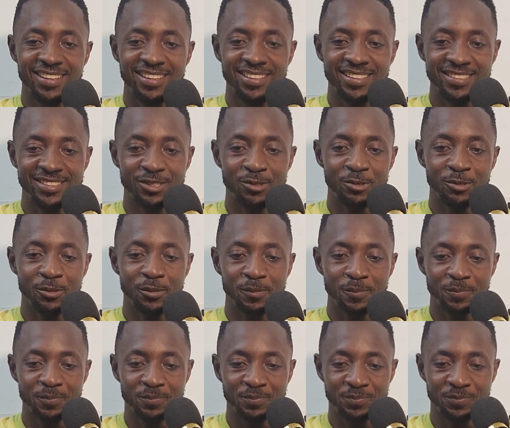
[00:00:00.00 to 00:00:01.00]
So
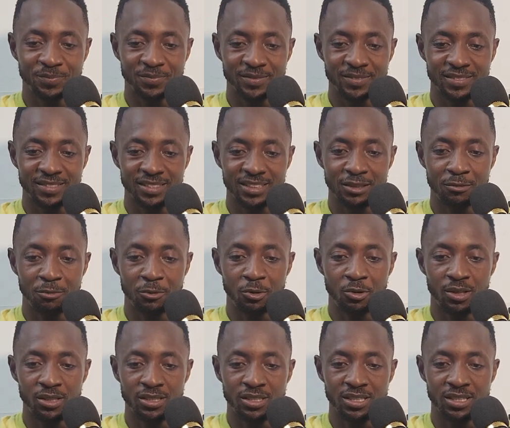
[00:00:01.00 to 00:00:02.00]
GBP
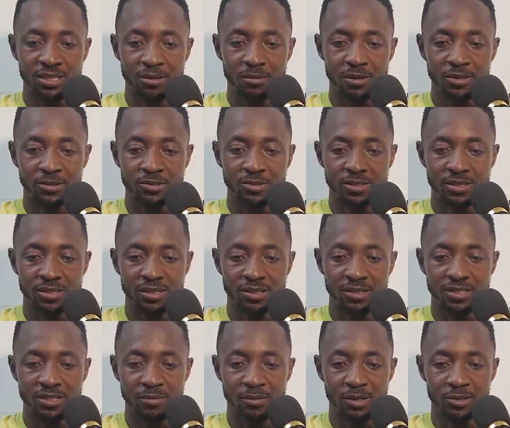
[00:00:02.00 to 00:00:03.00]
USD is about to sell.
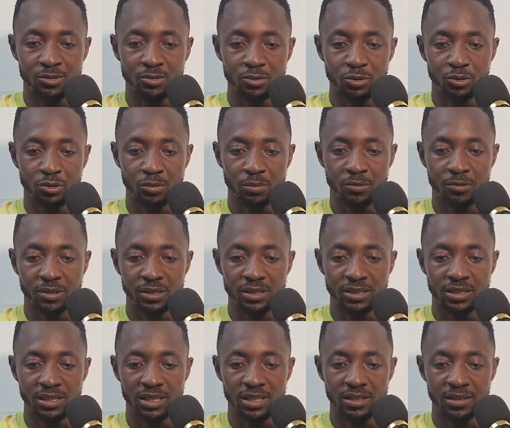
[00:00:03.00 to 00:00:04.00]
It's about to drop
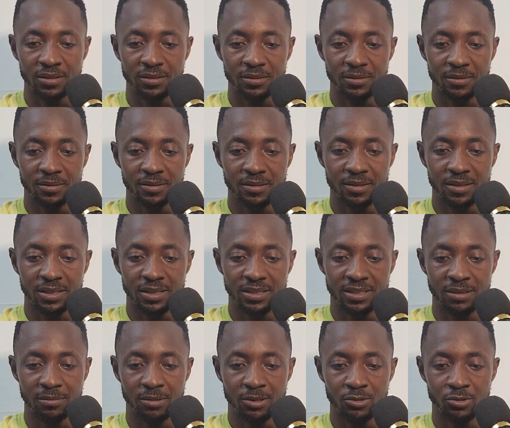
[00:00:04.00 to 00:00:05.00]
crazily.
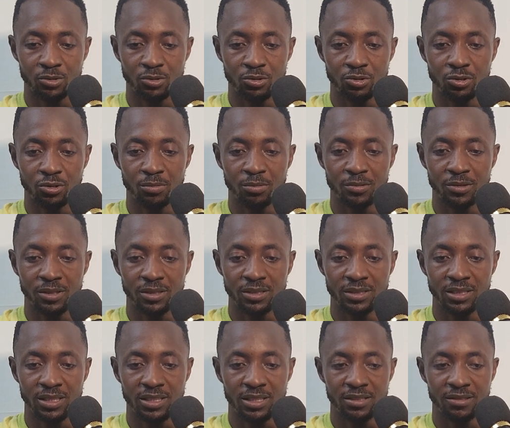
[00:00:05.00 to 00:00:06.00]
About to drop
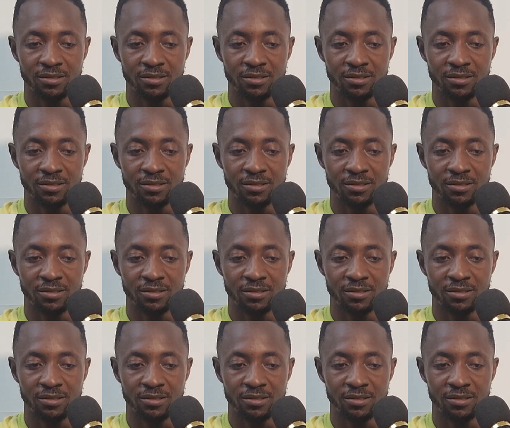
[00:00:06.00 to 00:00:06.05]
crazily.